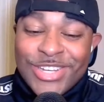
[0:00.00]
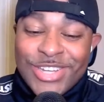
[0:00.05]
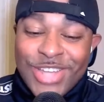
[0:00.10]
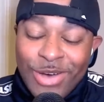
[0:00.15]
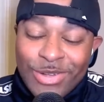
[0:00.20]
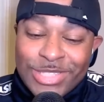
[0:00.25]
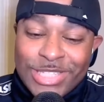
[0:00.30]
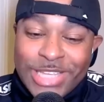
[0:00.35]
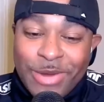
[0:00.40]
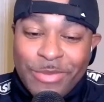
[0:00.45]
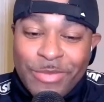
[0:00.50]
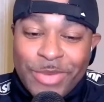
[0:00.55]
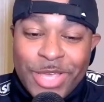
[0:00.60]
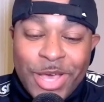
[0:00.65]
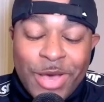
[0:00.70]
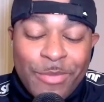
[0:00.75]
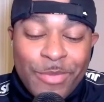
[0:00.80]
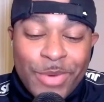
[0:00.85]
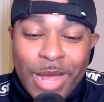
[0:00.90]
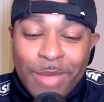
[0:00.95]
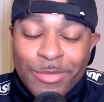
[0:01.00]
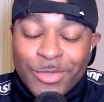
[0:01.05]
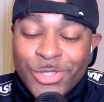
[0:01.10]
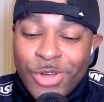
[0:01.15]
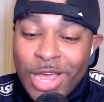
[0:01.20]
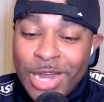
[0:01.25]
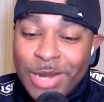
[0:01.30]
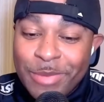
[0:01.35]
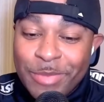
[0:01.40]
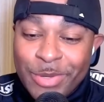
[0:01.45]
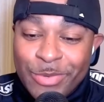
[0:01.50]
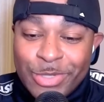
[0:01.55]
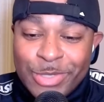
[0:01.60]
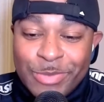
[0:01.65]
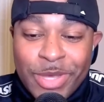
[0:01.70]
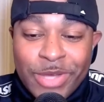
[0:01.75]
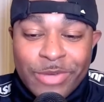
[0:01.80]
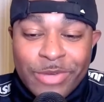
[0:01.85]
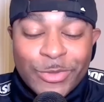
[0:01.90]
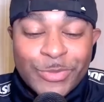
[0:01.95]
don't tear me up, but I'm trying to be
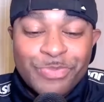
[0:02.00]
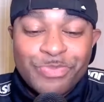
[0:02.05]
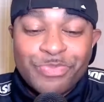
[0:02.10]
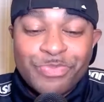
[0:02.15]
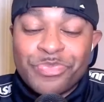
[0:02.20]
respectful.